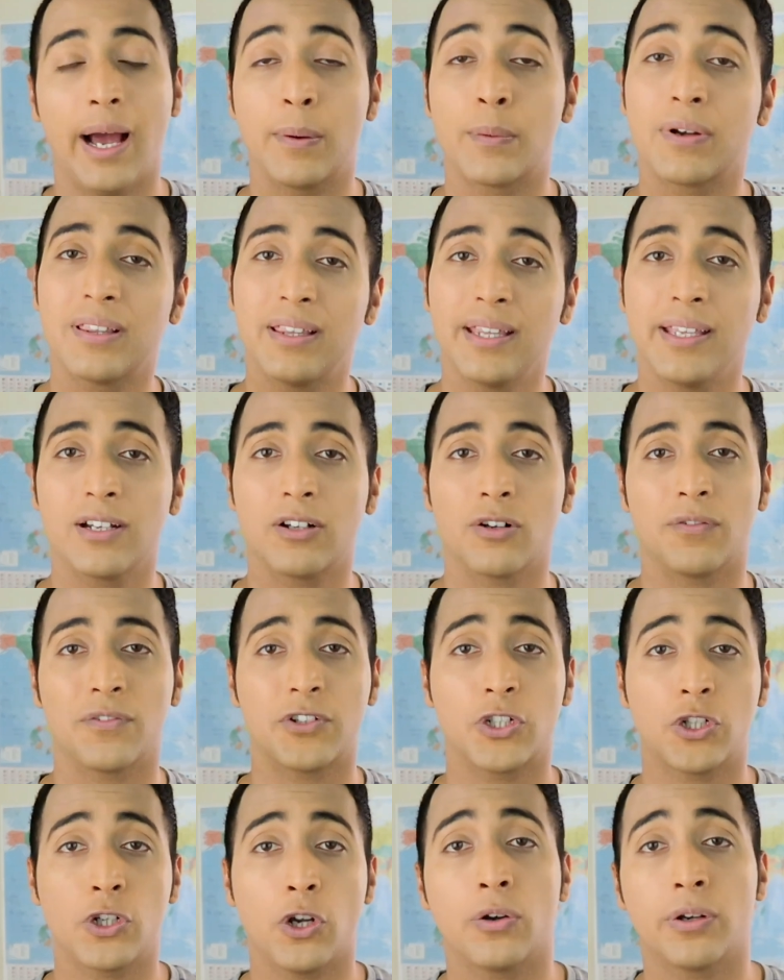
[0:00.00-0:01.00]
I would think of
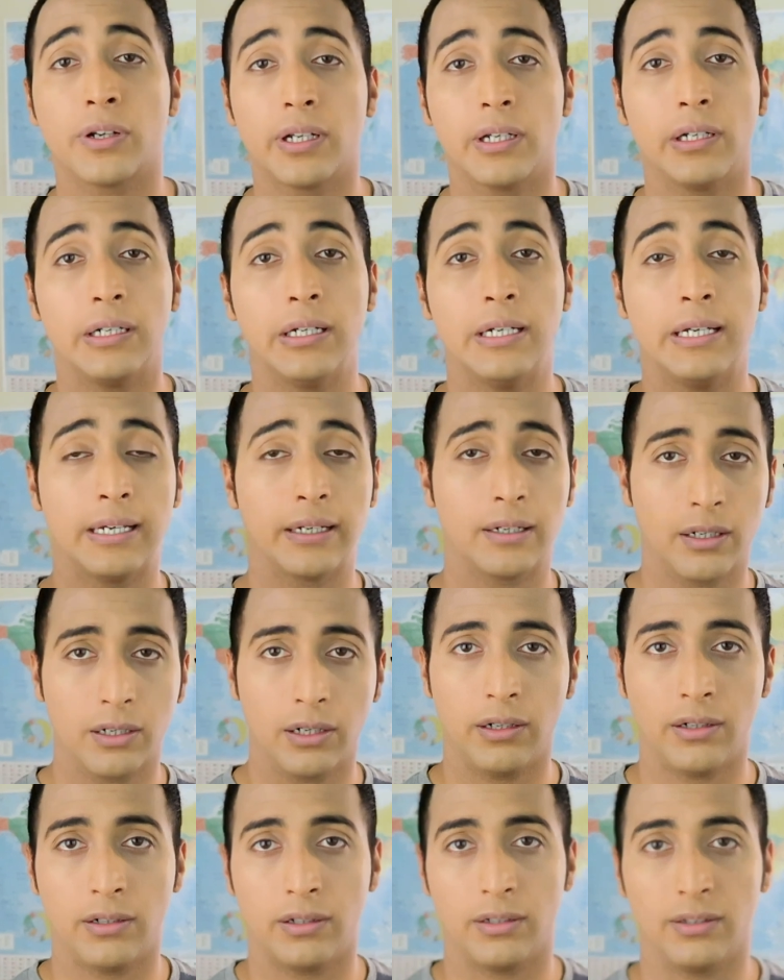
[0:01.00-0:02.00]
Shonda
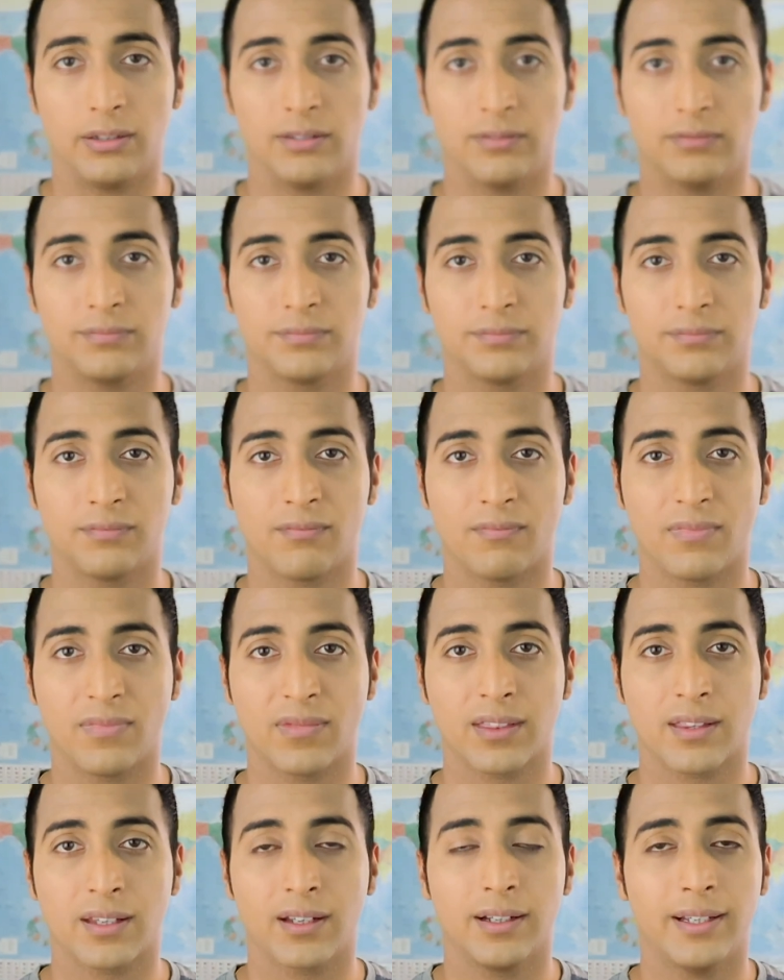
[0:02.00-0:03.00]
Curl.
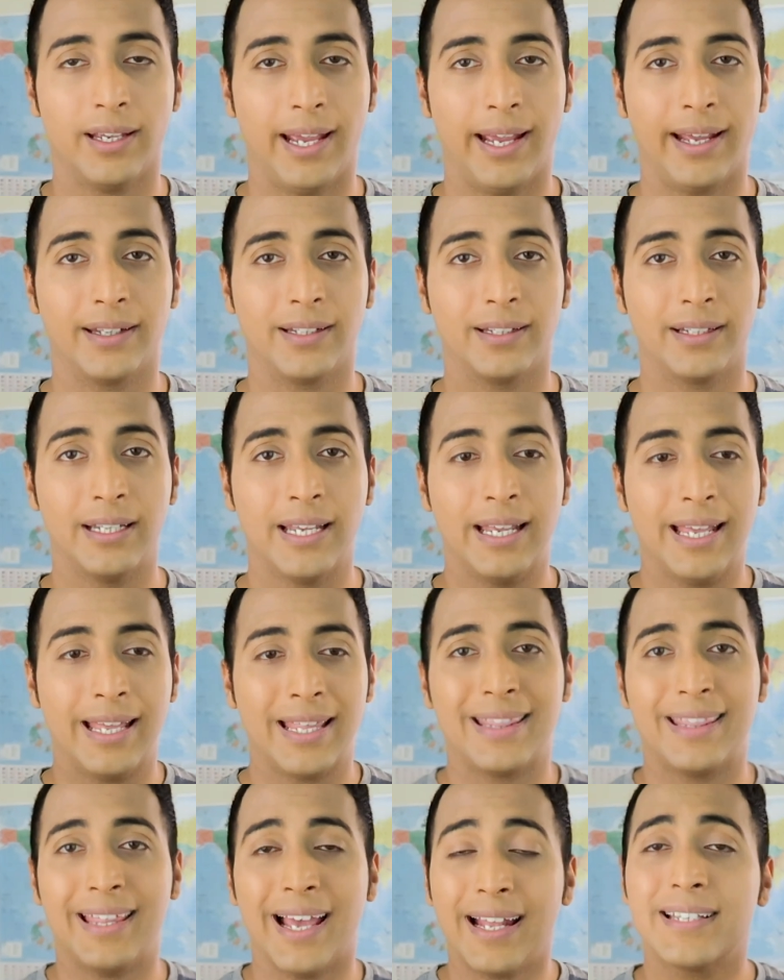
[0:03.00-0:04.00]
And
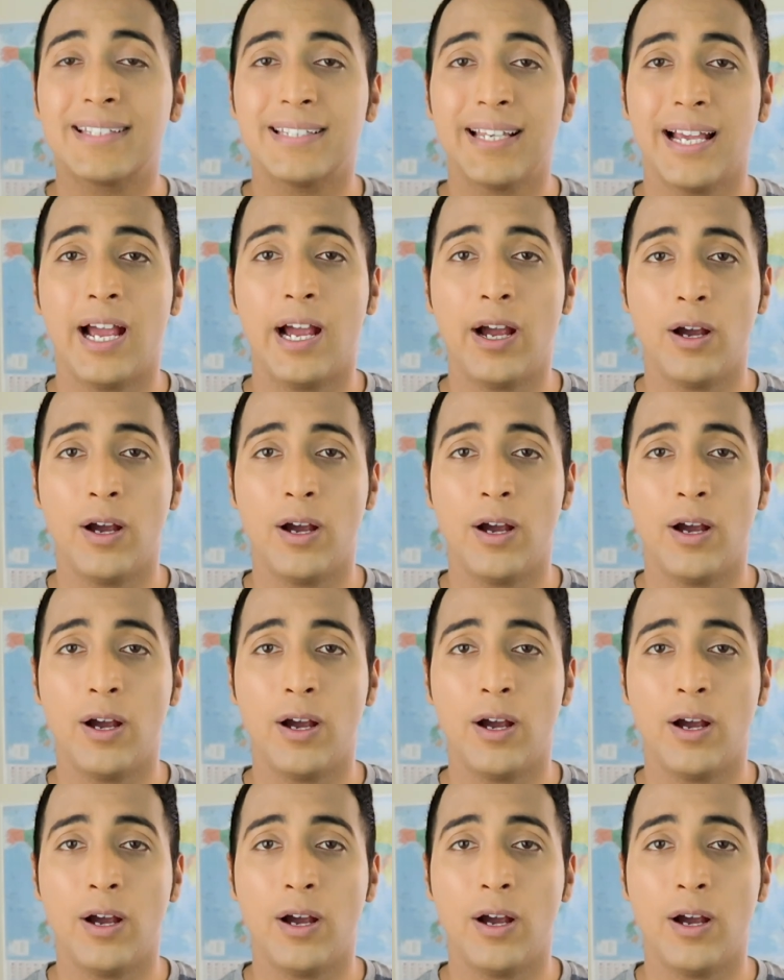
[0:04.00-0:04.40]
that's